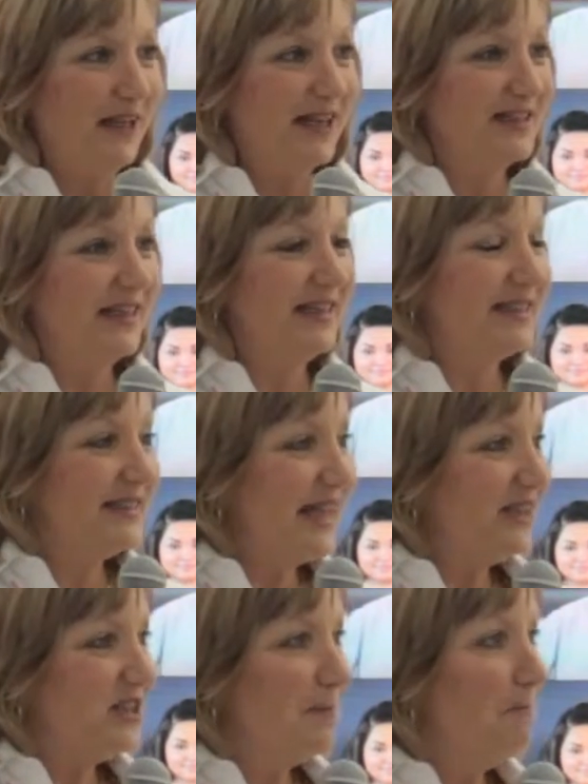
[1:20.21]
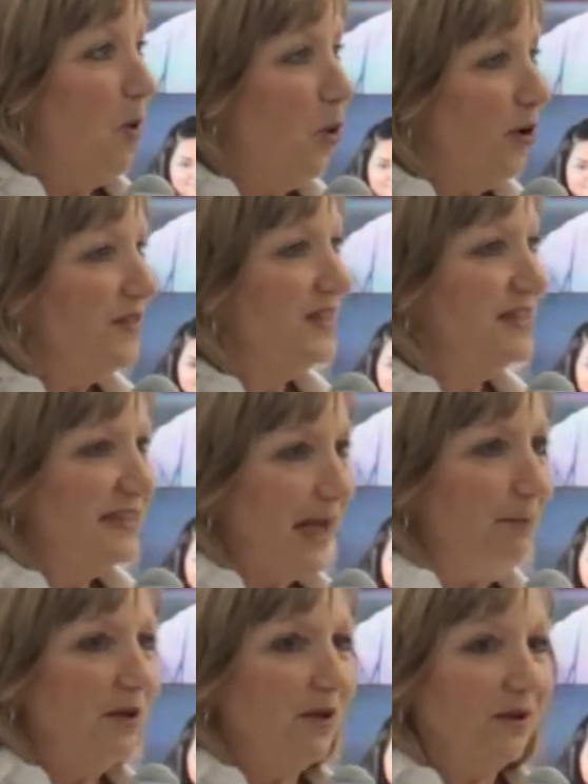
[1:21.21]
because it is set to more than
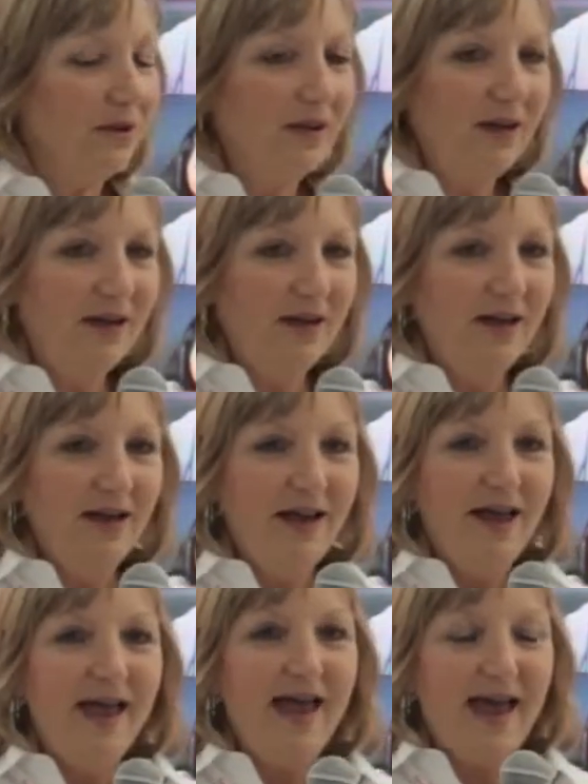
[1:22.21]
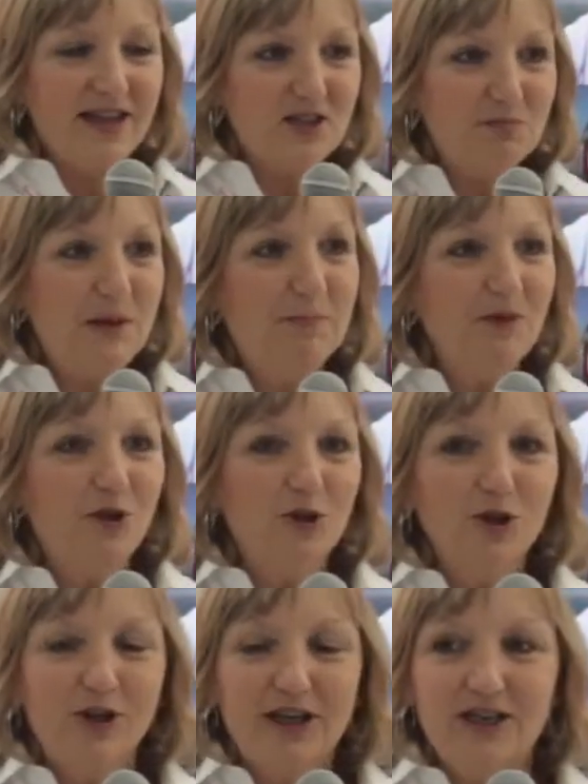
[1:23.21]
double as people are
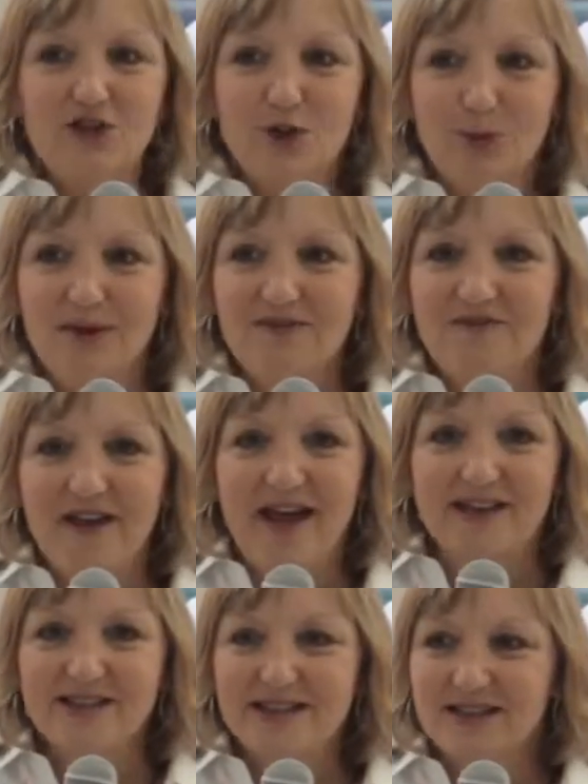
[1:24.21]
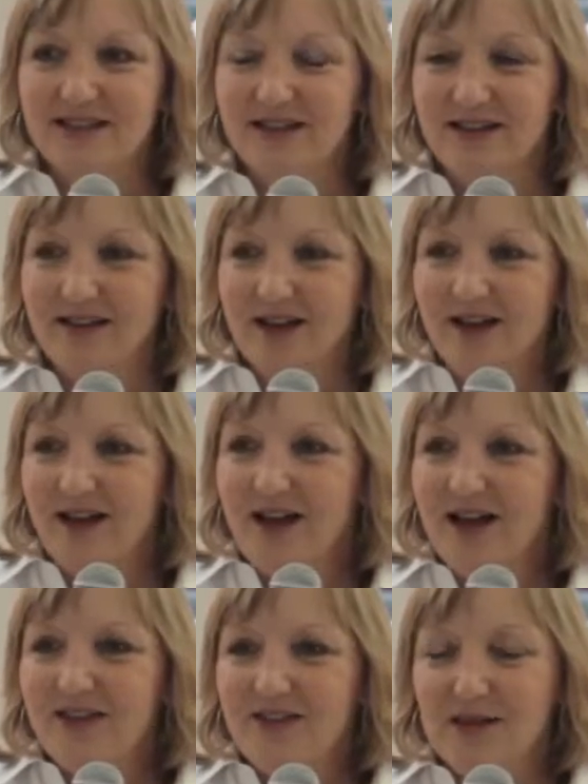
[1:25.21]
looking to invest.
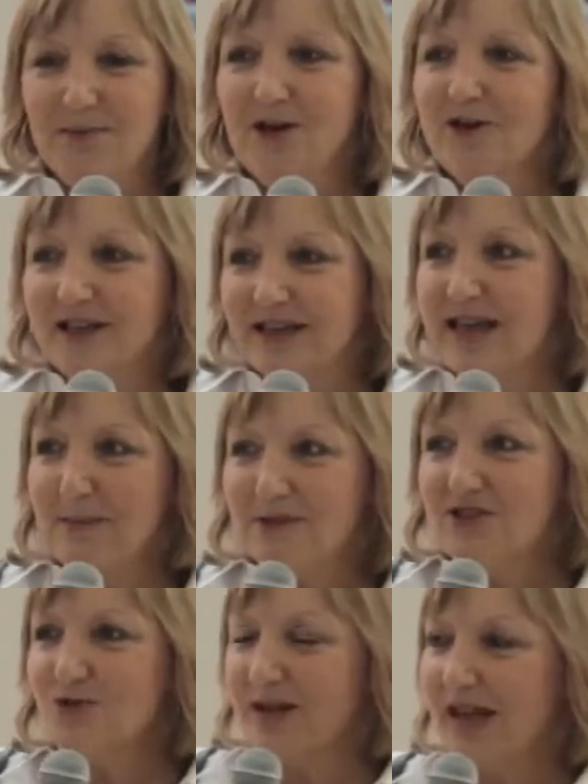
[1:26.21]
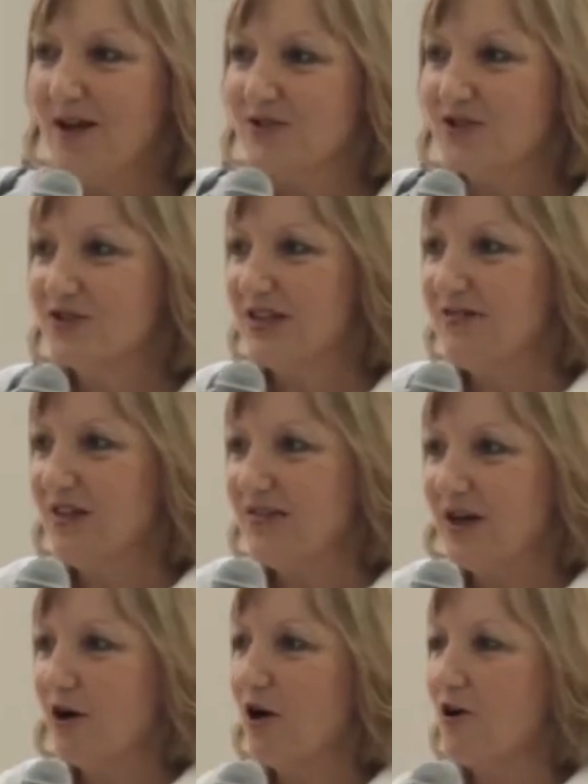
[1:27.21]
The American Chemistry Council said that
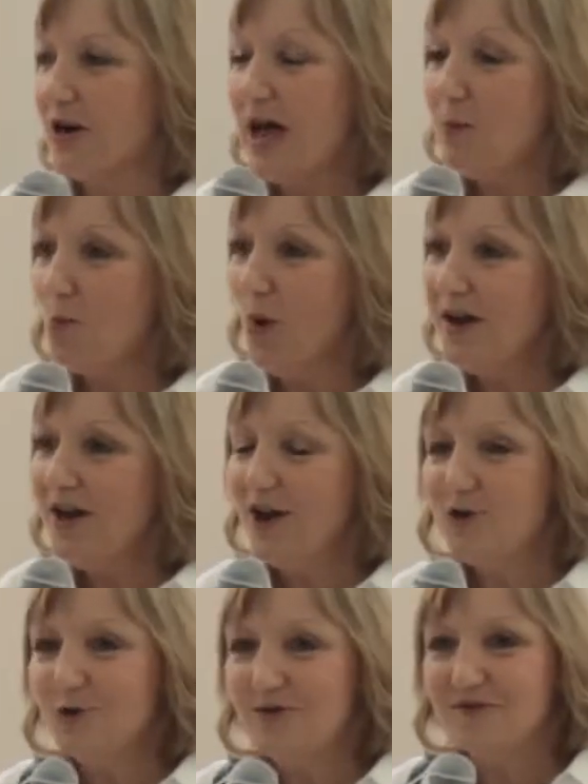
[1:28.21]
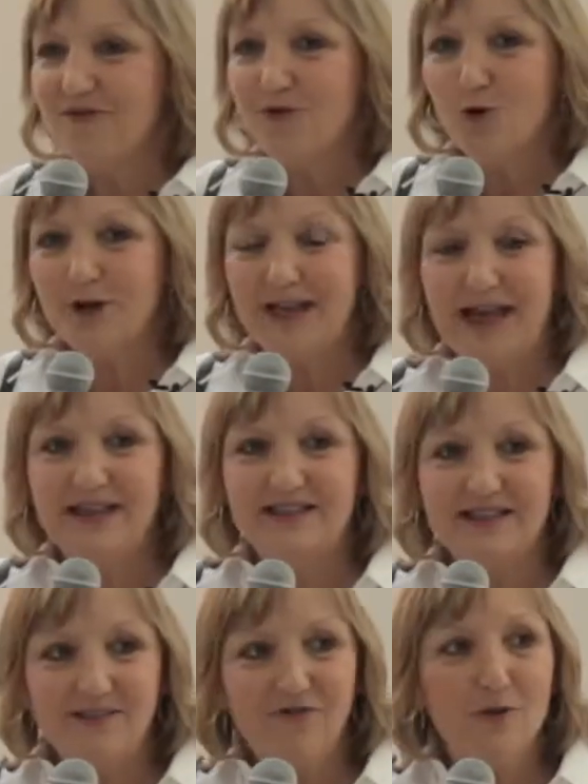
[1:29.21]
there are
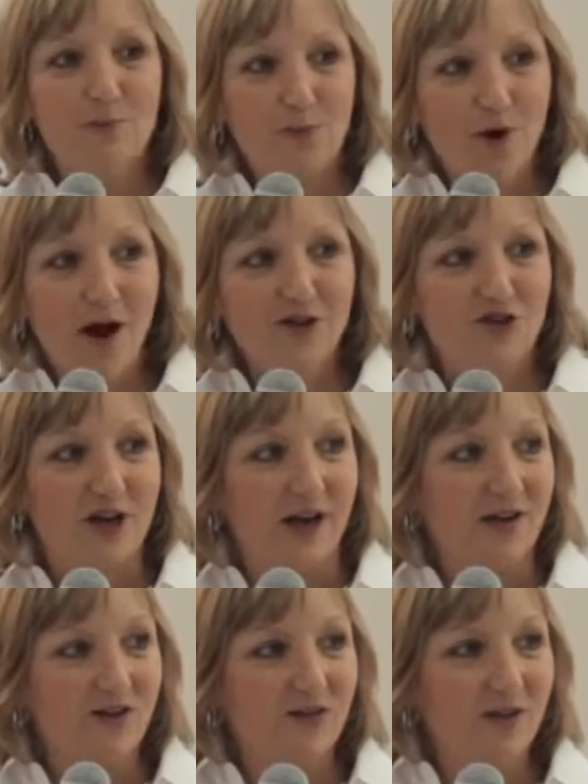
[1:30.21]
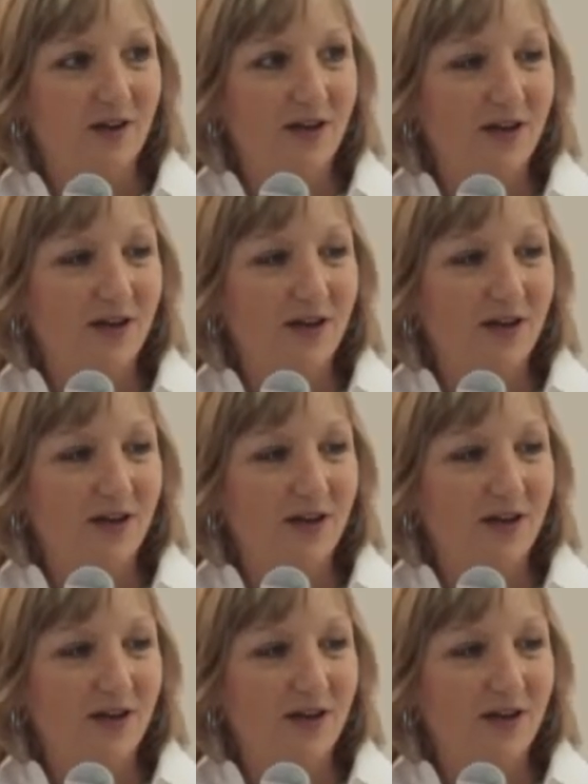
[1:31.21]
148 different projects